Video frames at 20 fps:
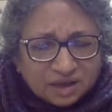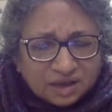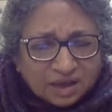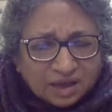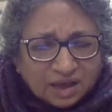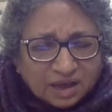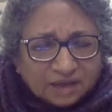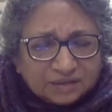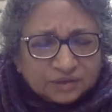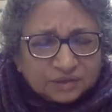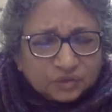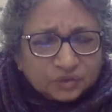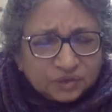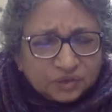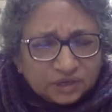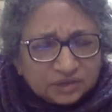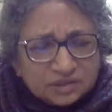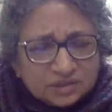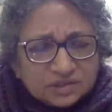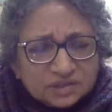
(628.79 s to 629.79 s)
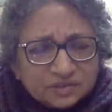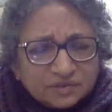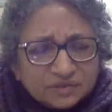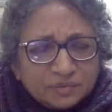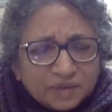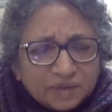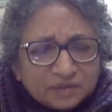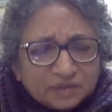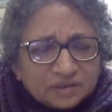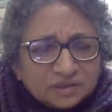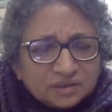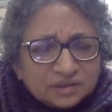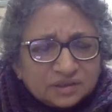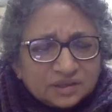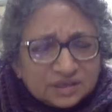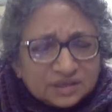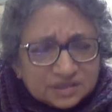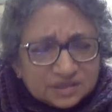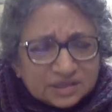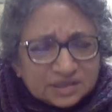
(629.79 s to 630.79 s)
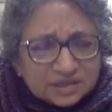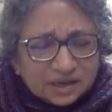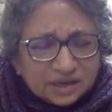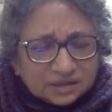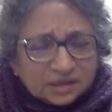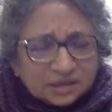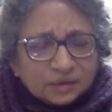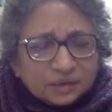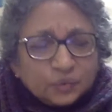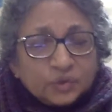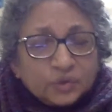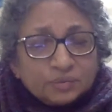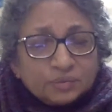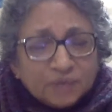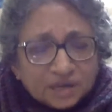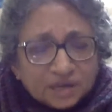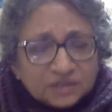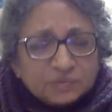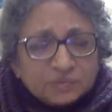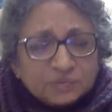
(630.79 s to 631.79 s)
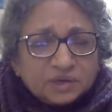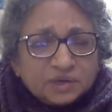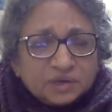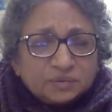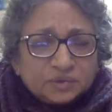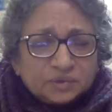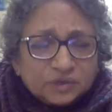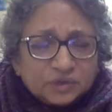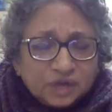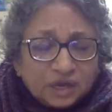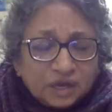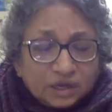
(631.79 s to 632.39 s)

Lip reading: And the uniqueness of the method is that we must be able